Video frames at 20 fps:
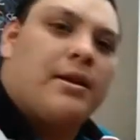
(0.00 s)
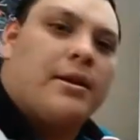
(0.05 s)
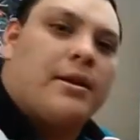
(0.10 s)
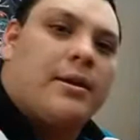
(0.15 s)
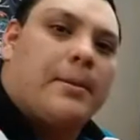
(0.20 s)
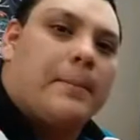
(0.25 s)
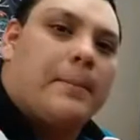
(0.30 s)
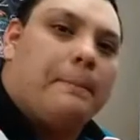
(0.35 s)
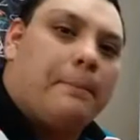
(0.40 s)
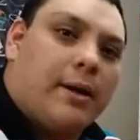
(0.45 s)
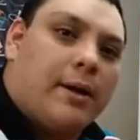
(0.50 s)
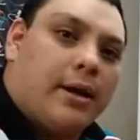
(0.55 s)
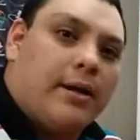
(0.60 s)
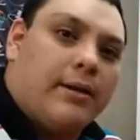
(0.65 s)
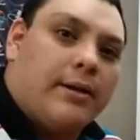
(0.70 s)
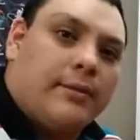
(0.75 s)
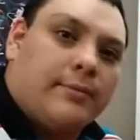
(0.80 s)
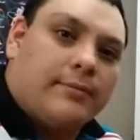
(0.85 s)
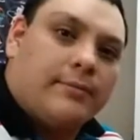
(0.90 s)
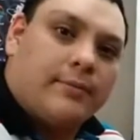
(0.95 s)
But
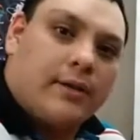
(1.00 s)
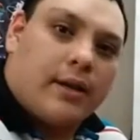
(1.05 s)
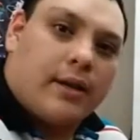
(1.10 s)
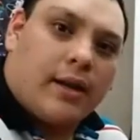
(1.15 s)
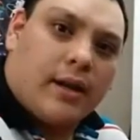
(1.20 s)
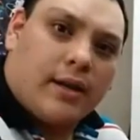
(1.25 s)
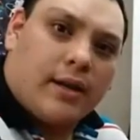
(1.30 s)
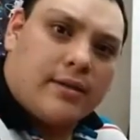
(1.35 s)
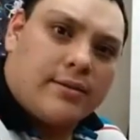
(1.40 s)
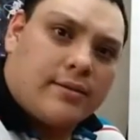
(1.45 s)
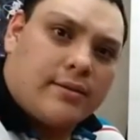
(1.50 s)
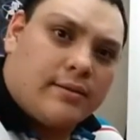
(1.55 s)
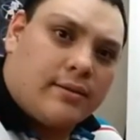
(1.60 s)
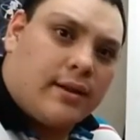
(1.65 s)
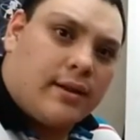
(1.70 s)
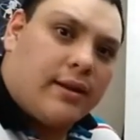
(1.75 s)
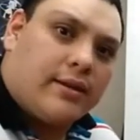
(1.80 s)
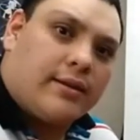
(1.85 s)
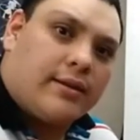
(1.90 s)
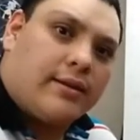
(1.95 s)
I still
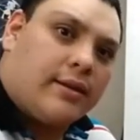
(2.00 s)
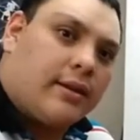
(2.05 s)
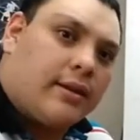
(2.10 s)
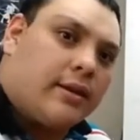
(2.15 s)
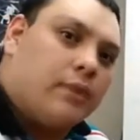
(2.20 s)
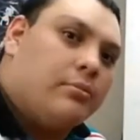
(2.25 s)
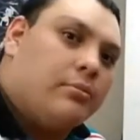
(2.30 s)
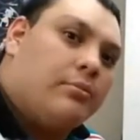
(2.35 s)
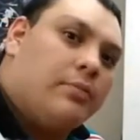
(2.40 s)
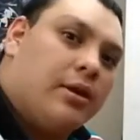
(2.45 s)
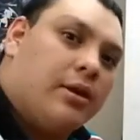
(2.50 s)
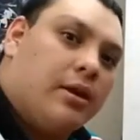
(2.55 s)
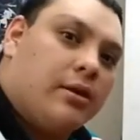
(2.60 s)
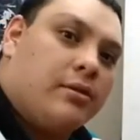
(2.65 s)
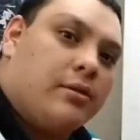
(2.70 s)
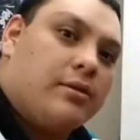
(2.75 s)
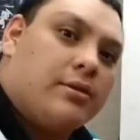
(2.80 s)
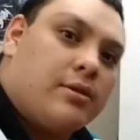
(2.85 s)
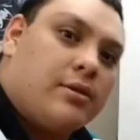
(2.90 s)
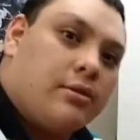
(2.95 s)
like to think I'm a beginner
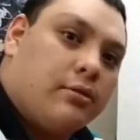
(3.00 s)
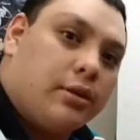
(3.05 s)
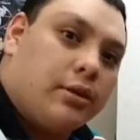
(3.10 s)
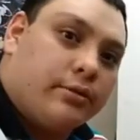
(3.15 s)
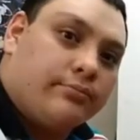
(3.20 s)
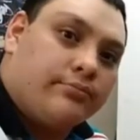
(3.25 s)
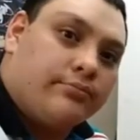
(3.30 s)
at sewing.